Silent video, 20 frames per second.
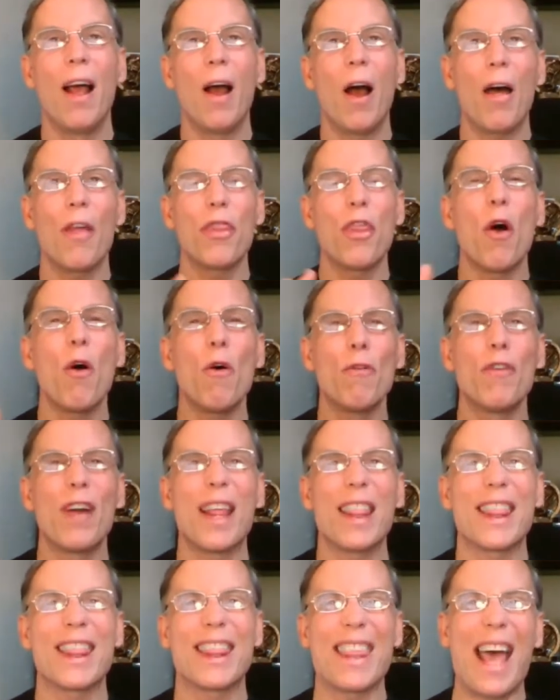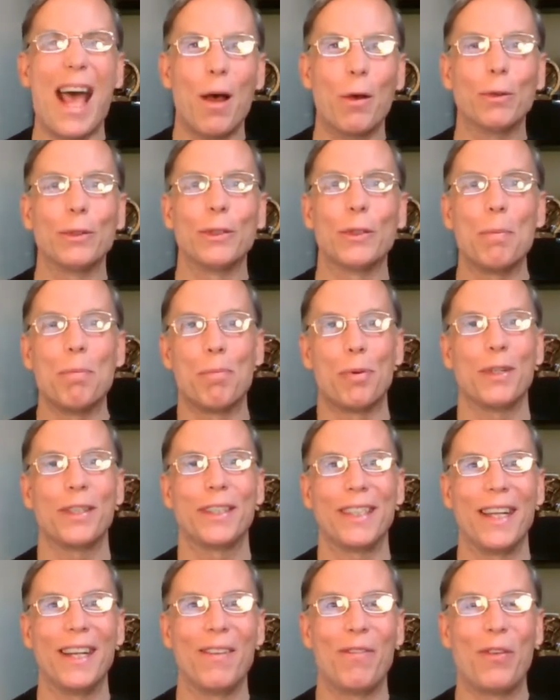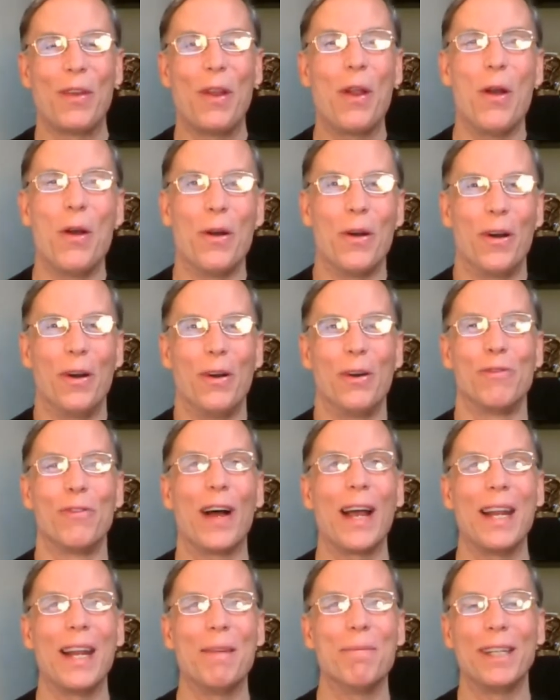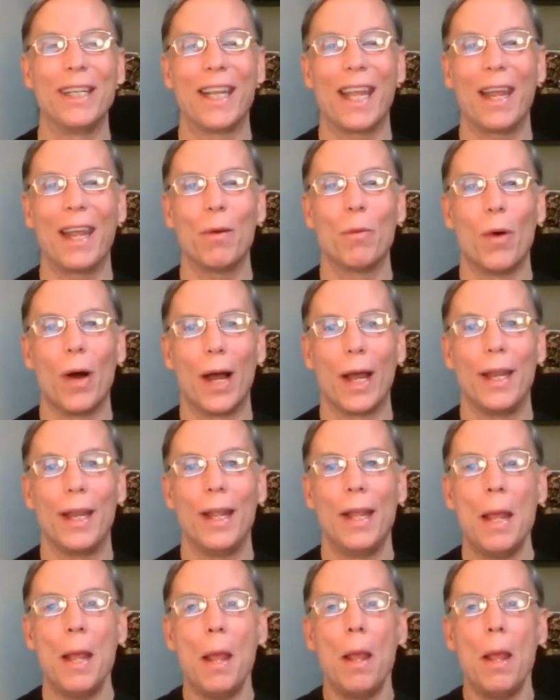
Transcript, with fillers: uh, over a thousand percent of your vitamin K one.